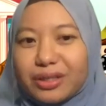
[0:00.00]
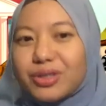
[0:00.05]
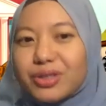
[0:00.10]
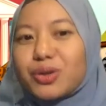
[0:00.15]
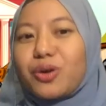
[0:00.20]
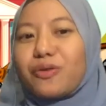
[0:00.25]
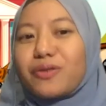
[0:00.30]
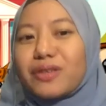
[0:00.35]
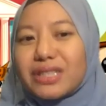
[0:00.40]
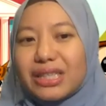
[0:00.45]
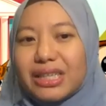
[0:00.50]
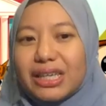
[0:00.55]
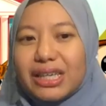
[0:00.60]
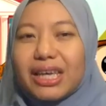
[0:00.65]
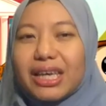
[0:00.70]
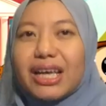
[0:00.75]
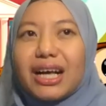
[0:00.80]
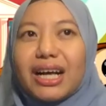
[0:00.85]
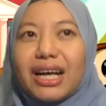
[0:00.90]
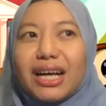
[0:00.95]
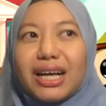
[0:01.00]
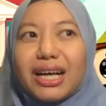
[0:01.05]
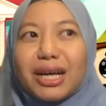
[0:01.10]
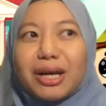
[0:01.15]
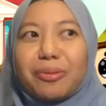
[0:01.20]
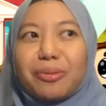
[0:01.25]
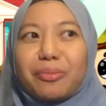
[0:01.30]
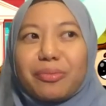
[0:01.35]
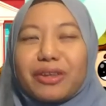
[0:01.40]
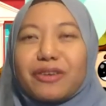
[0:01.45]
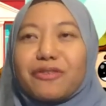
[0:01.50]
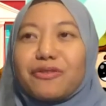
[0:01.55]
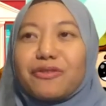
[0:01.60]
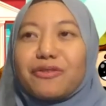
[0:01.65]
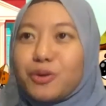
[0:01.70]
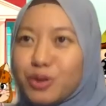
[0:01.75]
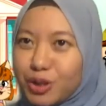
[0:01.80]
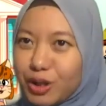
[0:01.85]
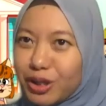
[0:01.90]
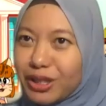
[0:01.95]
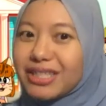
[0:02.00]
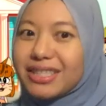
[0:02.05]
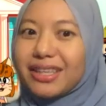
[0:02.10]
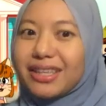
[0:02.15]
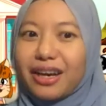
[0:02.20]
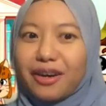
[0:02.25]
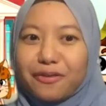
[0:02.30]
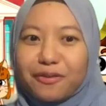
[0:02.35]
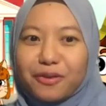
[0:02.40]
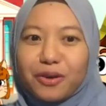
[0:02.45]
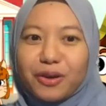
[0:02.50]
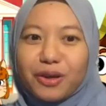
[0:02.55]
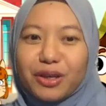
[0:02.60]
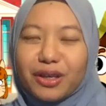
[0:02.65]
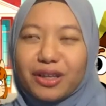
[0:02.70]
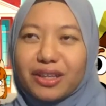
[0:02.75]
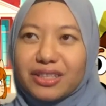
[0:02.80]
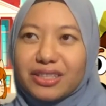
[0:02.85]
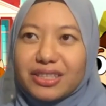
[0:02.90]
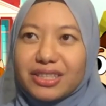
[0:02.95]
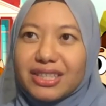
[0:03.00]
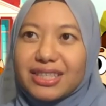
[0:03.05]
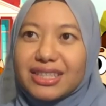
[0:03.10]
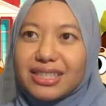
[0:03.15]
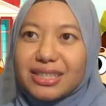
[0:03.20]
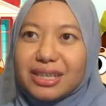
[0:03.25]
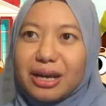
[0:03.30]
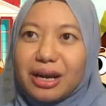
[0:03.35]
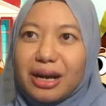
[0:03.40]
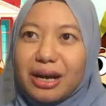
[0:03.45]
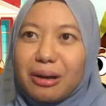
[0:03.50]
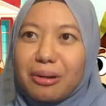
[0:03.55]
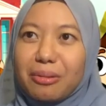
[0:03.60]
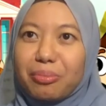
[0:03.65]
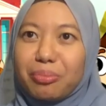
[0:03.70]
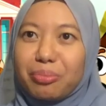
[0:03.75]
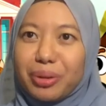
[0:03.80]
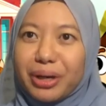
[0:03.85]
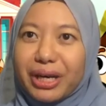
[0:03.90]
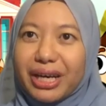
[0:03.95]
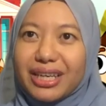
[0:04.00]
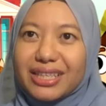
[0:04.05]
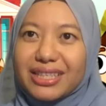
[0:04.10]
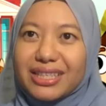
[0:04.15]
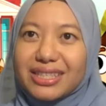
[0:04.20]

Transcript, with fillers: So obviously, um, the future is there for audiologists, uh, but